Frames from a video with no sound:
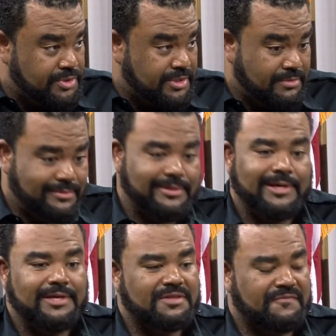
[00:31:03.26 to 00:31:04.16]
and
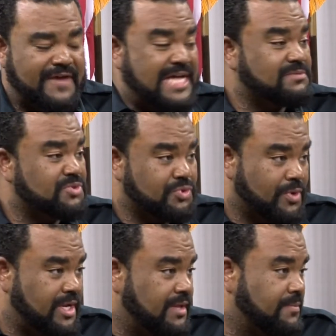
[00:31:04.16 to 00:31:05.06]
the vast
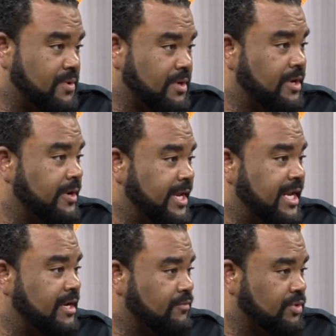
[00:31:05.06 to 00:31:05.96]
majority of them are in
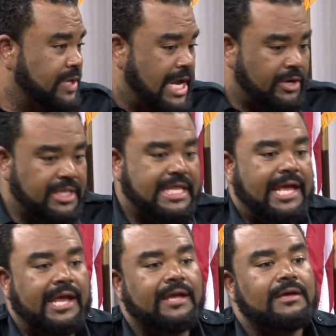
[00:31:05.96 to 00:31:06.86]
Anne Arundel County,
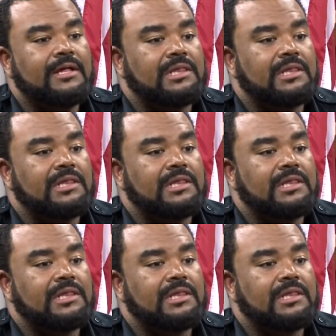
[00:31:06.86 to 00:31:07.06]
they